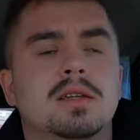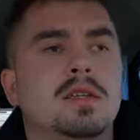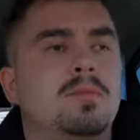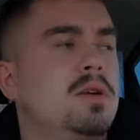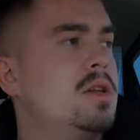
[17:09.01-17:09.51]

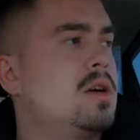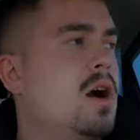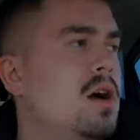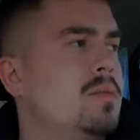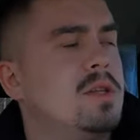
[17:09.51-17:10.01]
you pull the
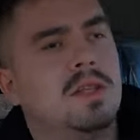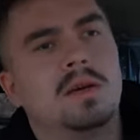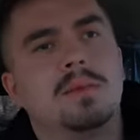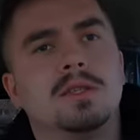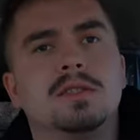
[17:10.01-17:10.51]
car up to
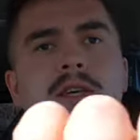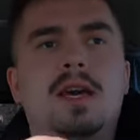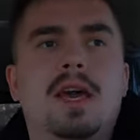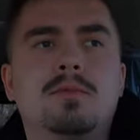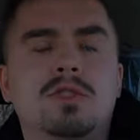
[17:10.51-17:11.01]
them and you say,
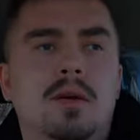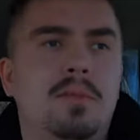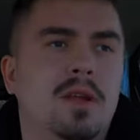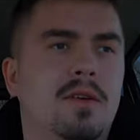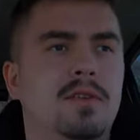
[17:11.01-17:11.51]
hey, I'm
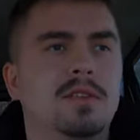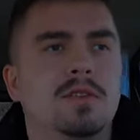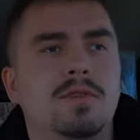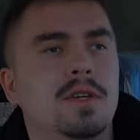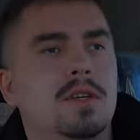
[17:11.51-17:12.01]
dropping off a
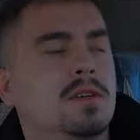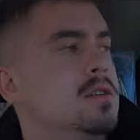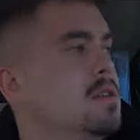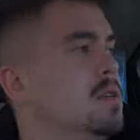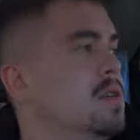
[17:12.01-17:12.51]
new
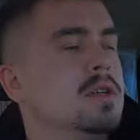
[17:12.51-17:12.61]
vehicle,